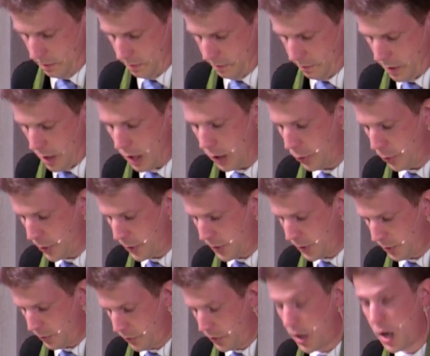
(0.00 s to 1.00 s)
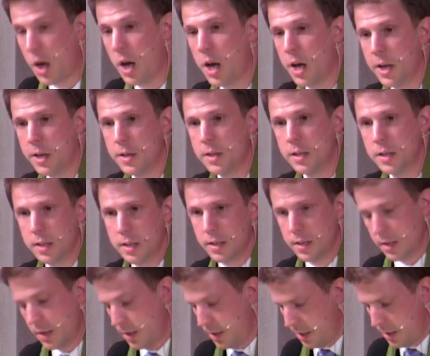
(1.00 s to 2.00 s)
Followers of God,
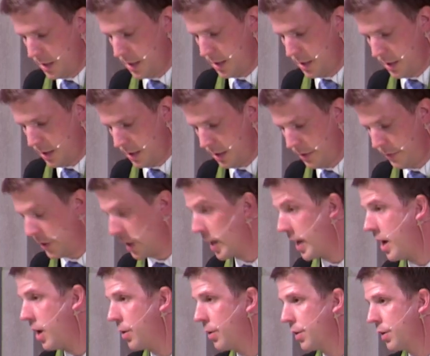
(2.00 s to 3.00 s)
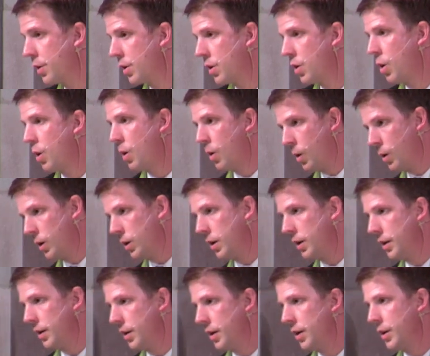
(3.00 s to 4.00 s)
living out the call
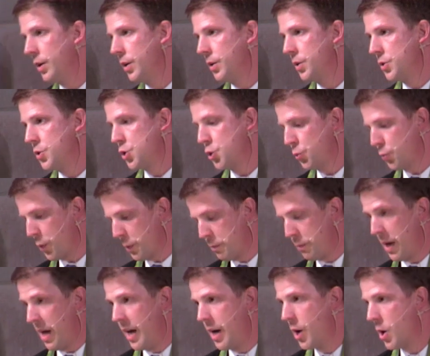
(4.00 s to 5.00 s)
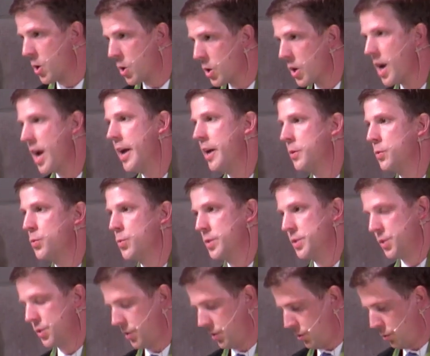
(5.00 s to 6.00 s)
to repair and
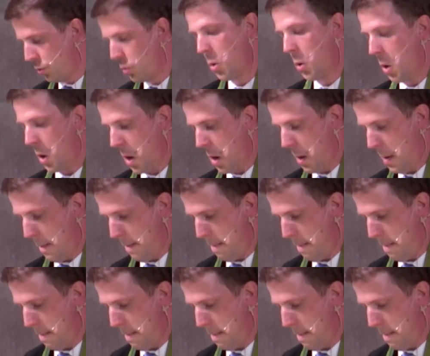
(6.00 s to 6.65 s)
restore